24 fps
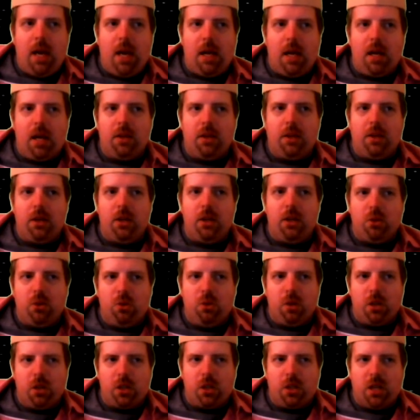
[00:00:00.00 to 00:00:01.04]
and I think
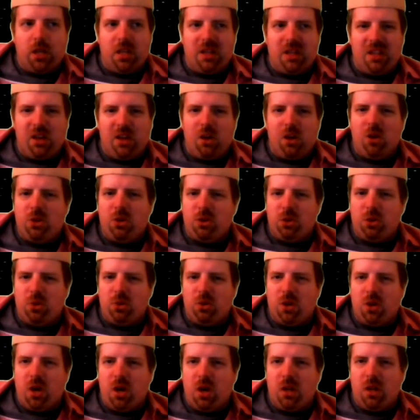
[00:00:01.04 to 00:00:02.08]
to an extent they
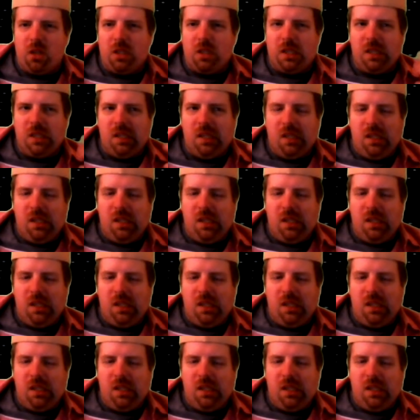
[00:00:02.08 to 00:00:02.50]
also got